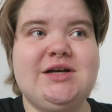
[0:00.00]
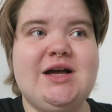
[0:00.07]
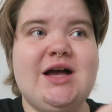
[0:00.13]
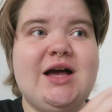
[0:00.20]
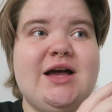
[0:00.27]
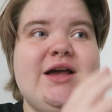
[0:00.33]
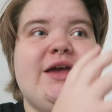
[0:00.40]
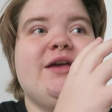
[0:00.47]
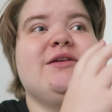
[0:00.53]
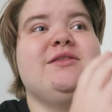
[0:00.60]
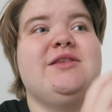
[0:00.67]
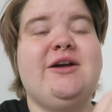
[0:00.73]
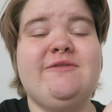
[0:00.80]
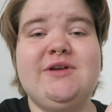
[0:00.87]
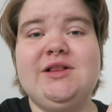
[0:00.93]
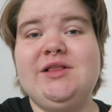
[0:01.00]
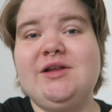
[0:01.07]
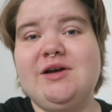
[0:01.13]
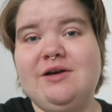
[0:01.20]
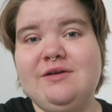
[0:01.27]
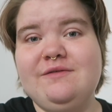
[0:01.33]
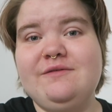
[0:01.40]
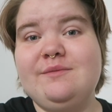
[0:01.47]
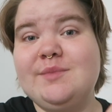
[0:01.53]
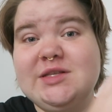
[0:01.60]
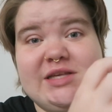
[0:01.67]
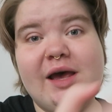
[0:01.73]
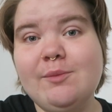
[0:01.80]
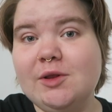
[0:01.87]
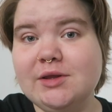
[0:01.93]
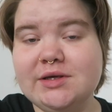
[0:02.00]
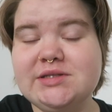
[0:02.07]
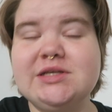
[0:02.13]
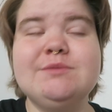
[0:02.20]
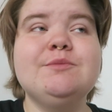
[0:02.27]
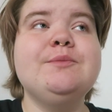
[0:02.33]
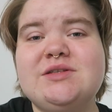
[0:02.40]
a high level of metabolism.